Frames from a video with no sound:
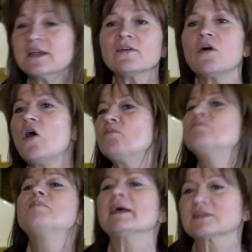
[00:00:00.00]
Here, all
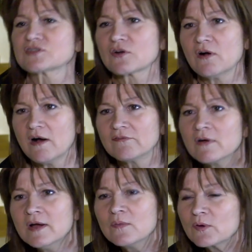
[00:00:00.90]
bets are off.
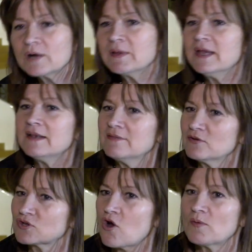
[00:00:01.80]
We're going to be eating
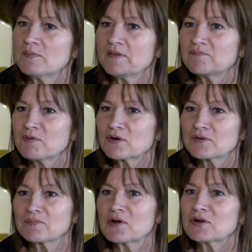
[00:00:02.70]
those Kobe beef
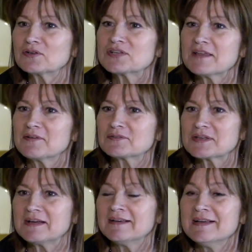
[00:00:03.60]
burgers and
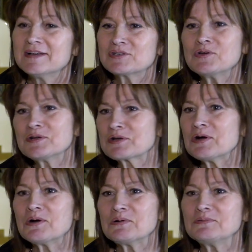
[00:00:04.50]
those tuna
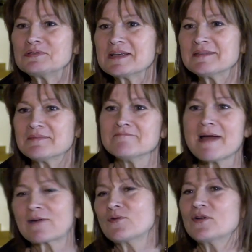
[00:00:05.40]
cones and the
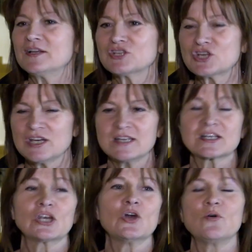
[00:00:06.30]
macaroni and
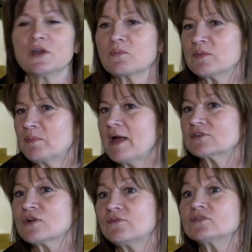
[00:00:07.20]
cheese loaded with
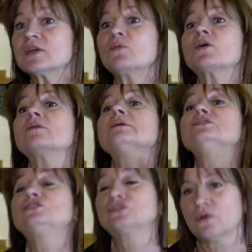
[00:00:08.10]
black truffles, and we're going to
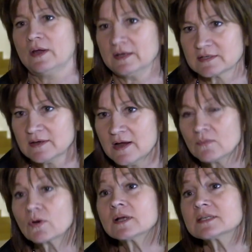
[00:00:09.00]
enjoy it.
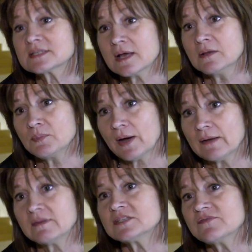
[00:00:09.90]
We're going to
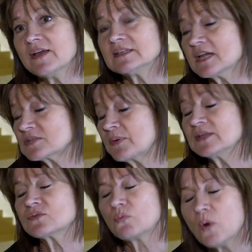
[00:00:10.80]
celebrate. This event takes
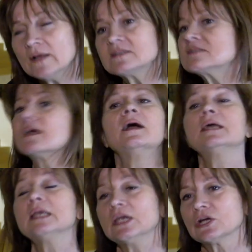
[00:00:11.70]
place once
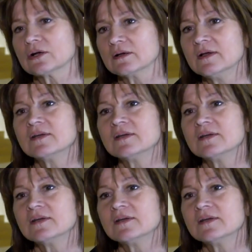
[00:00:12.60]
a year.